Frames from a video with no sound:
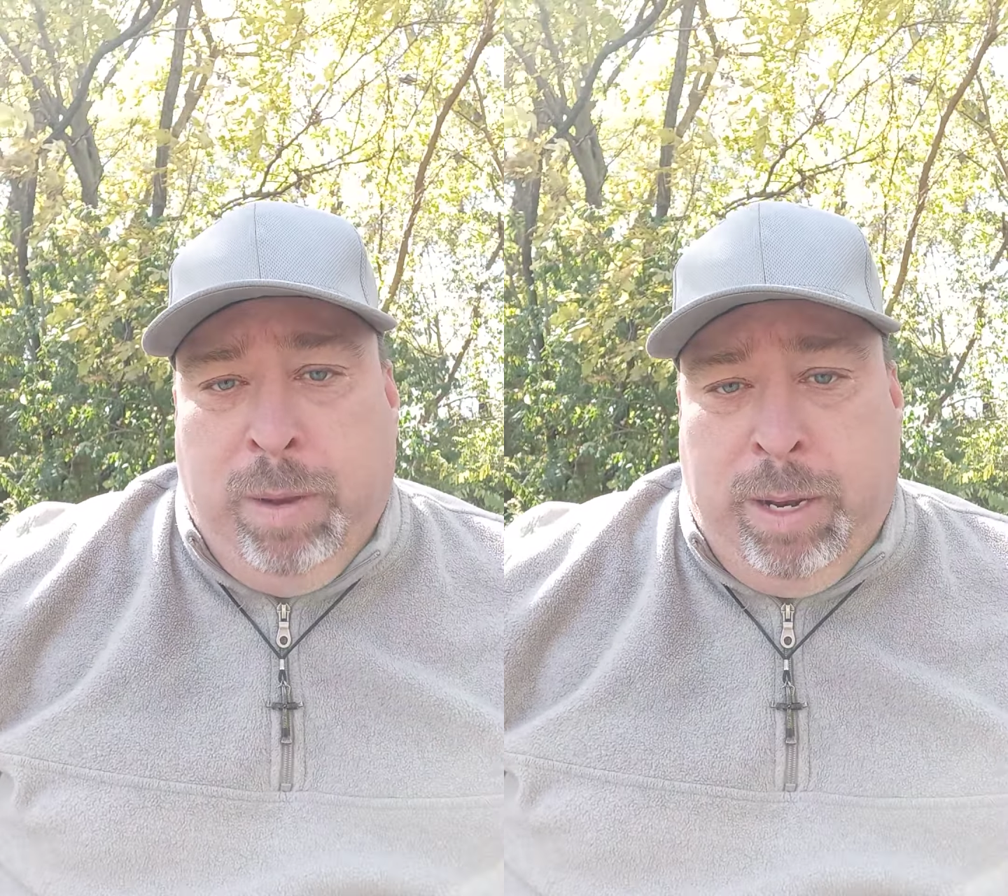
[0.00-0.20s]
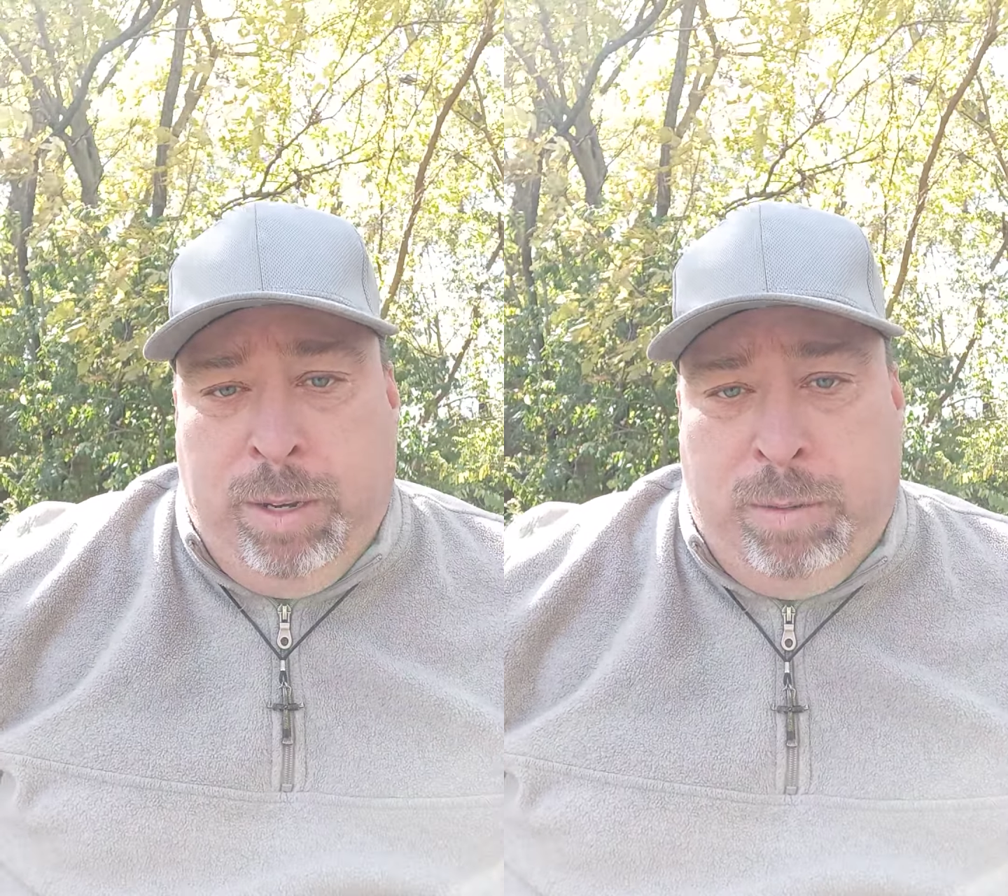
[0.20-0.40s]

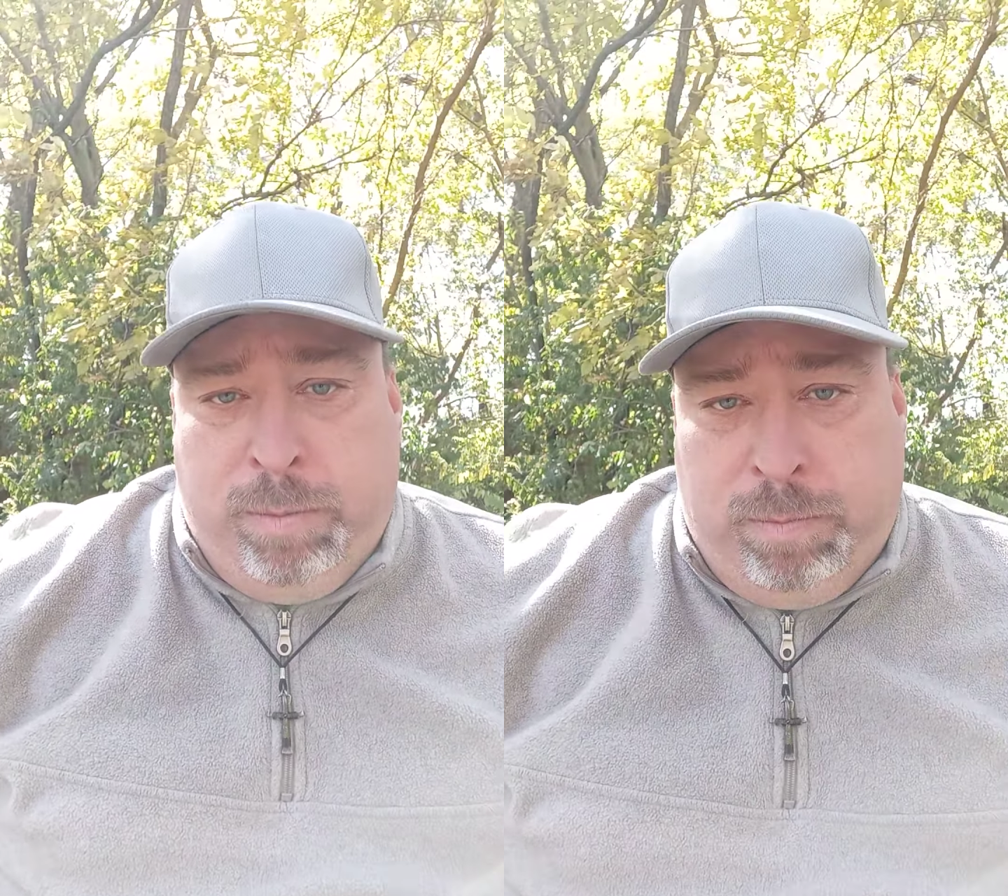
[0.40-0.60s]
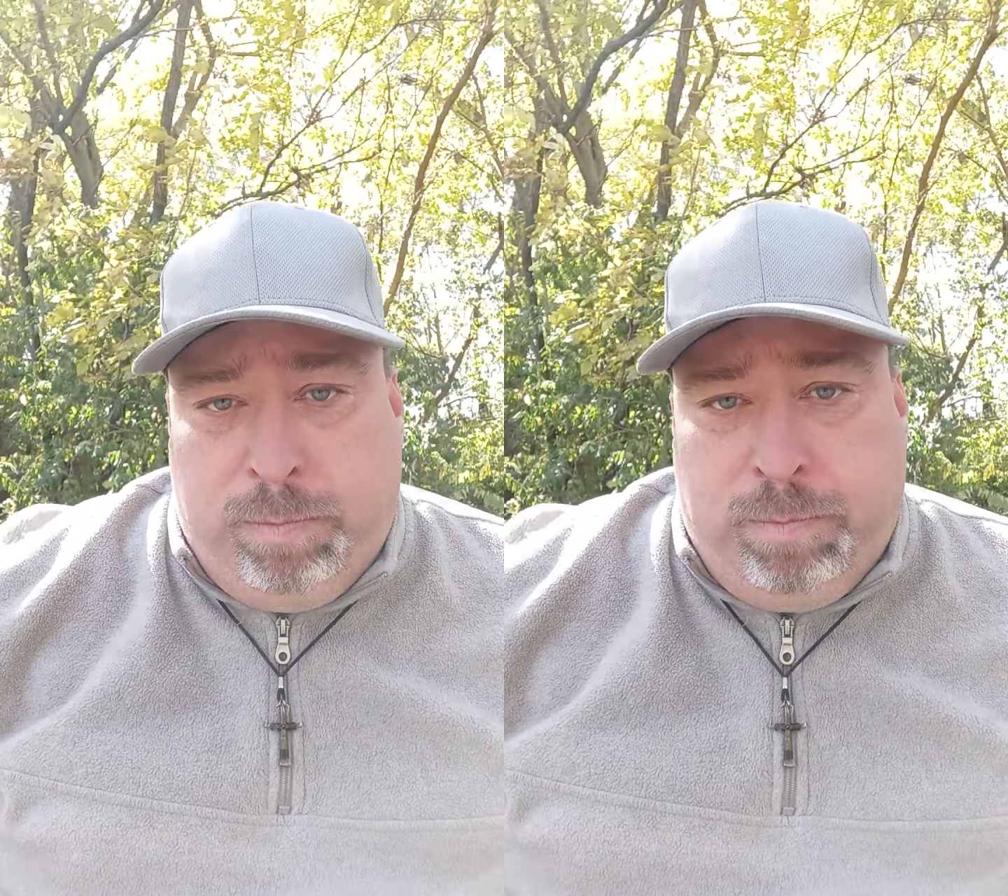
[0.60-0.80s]

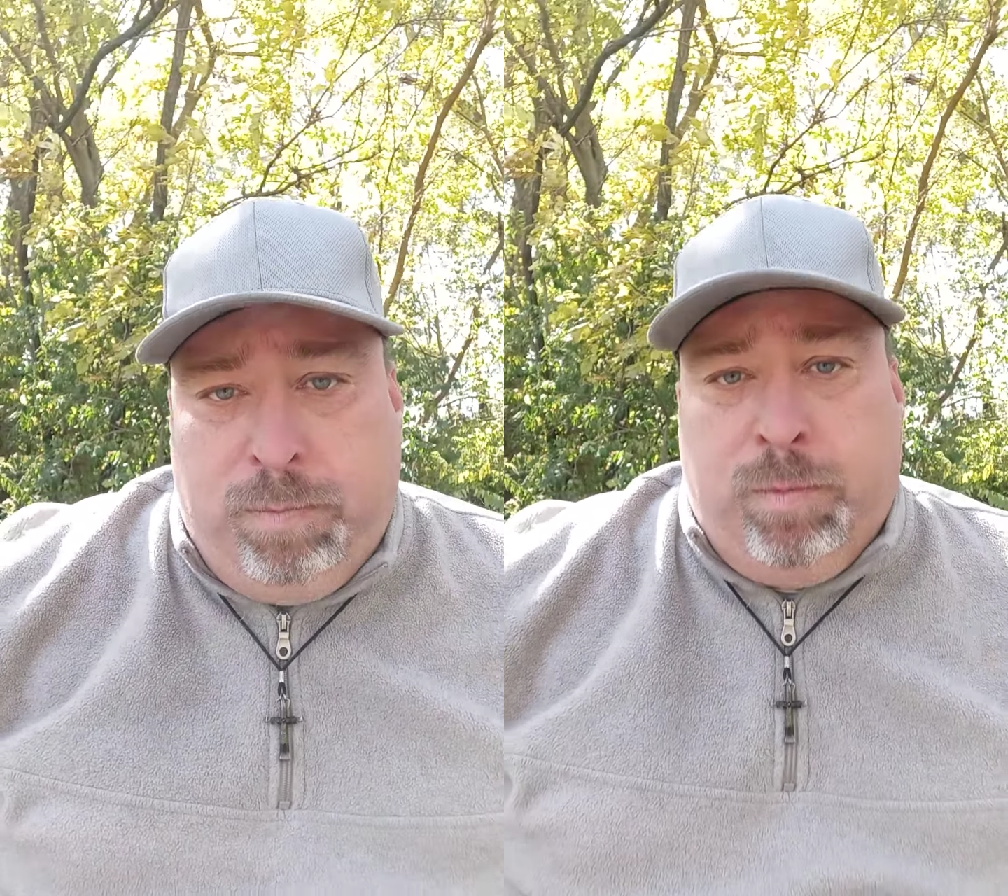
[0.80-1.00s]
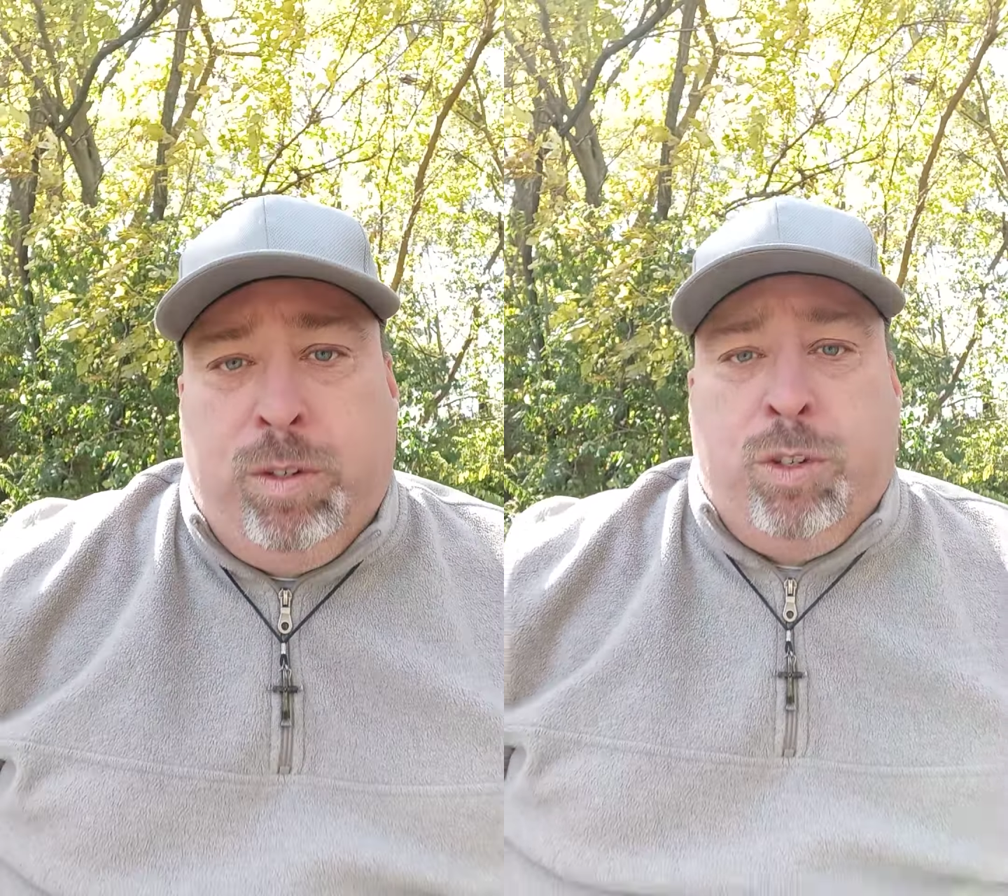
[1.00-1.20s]

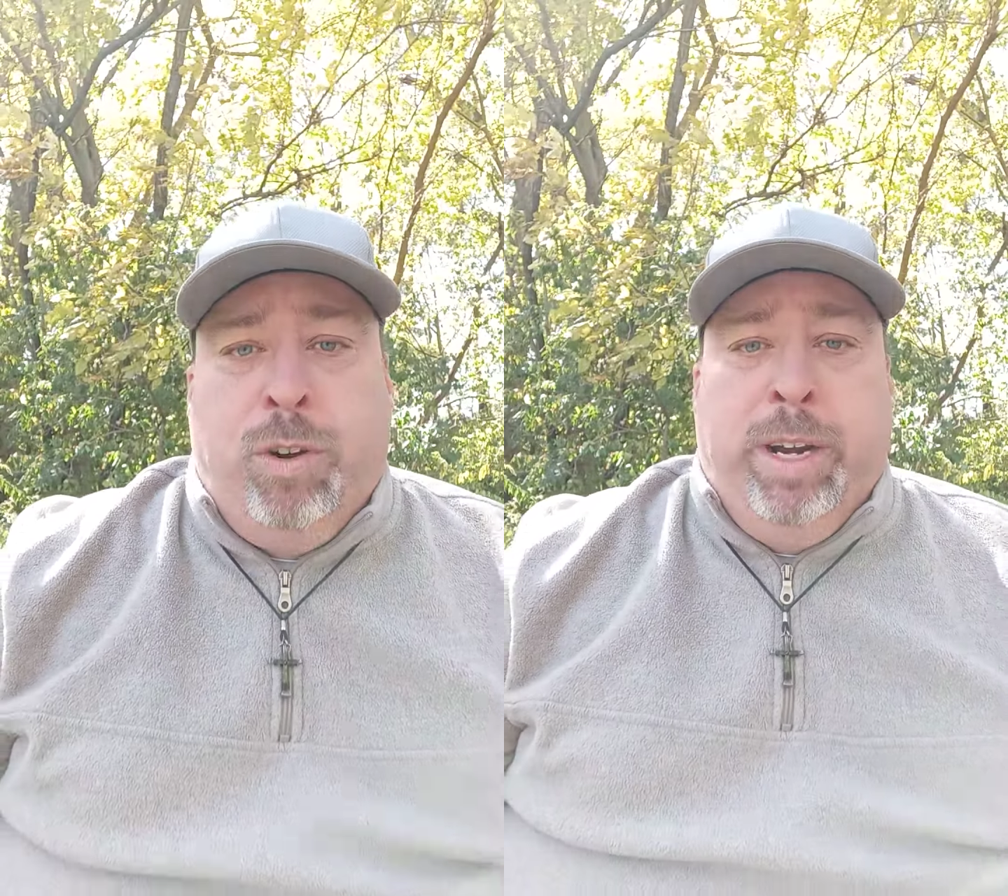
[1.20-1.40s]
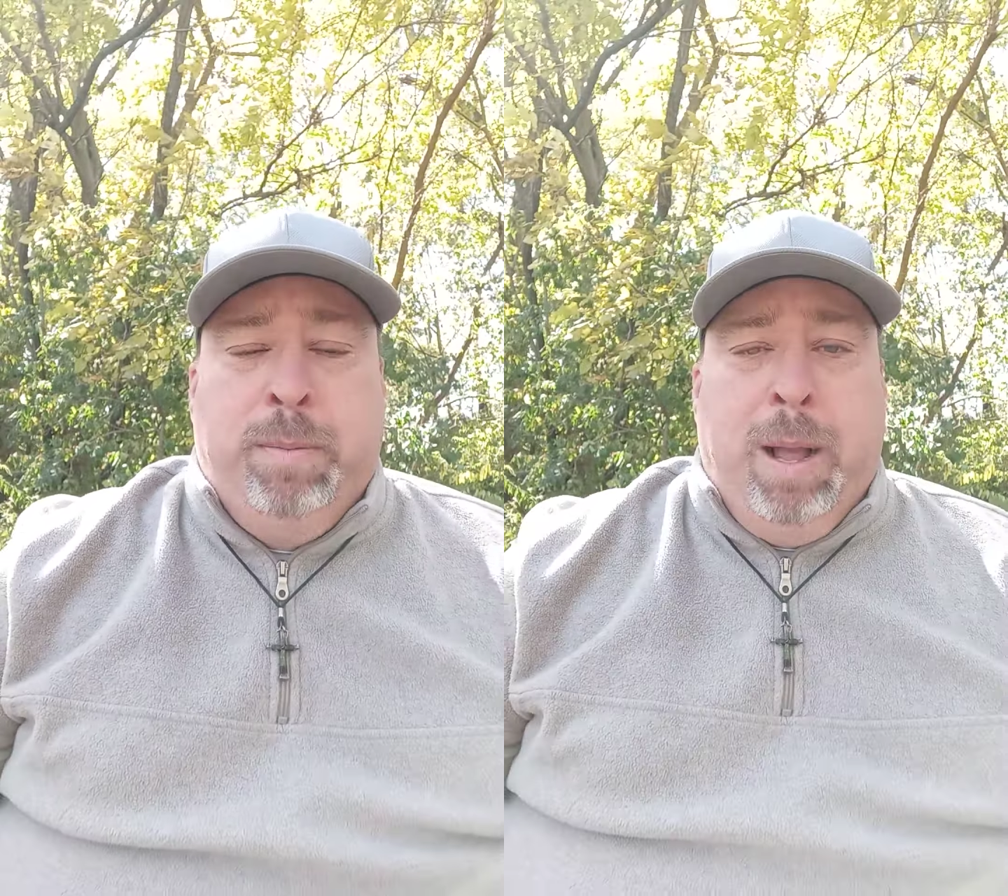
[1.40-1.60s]

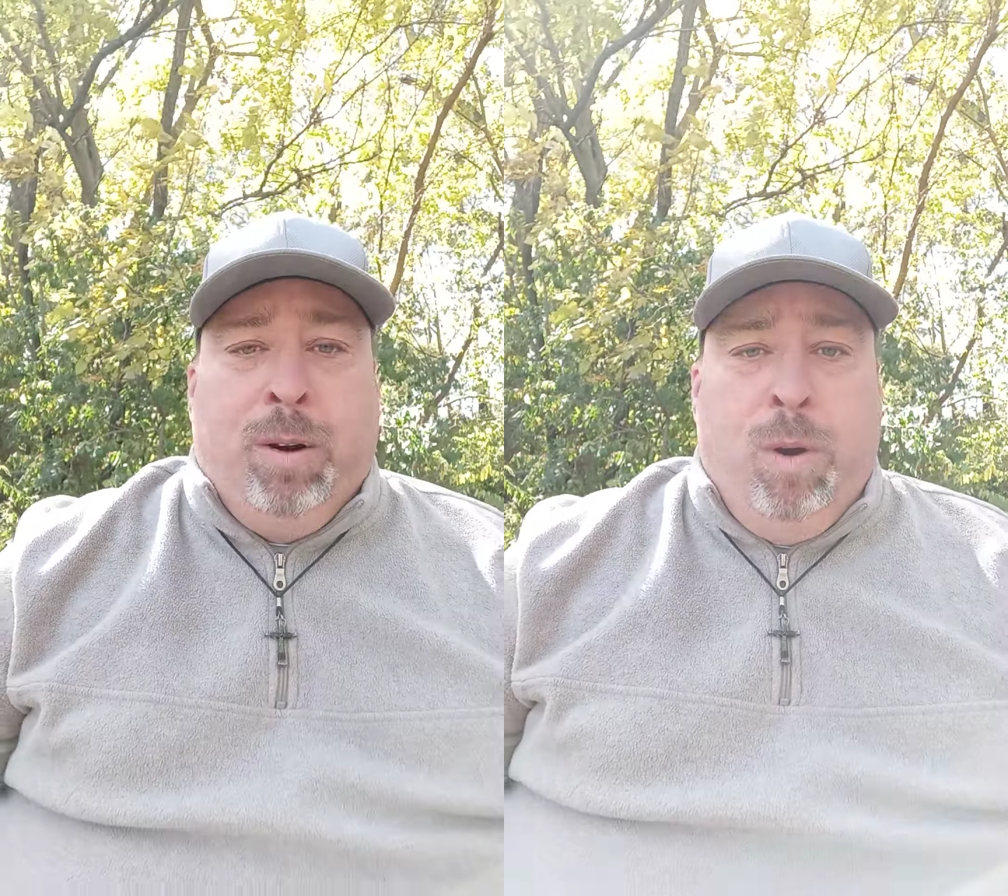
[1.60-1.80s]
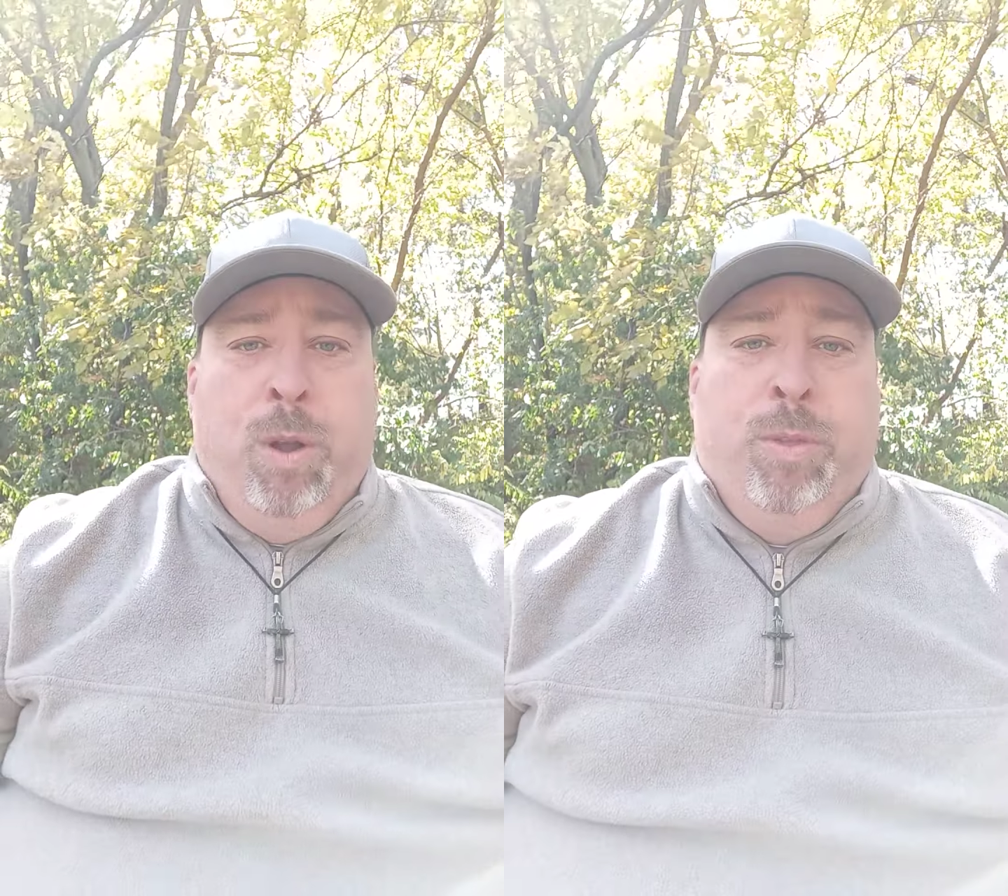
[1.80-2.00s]
intrigued my
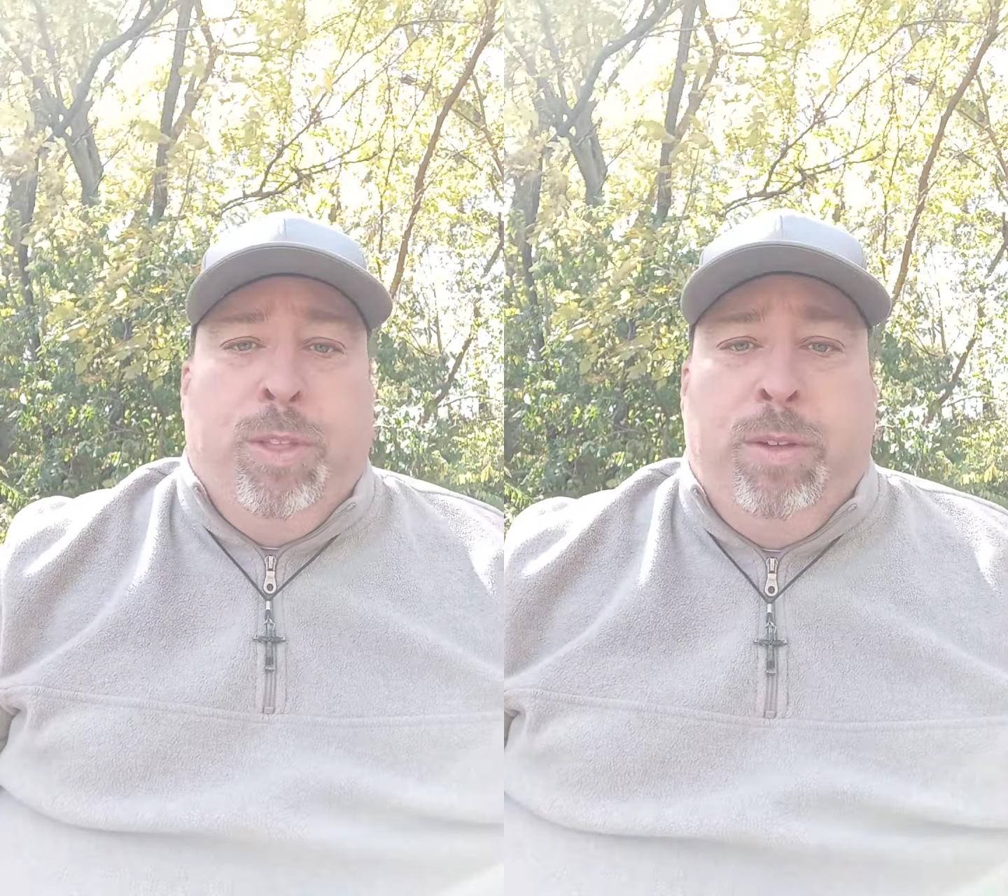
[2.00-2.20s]
growth.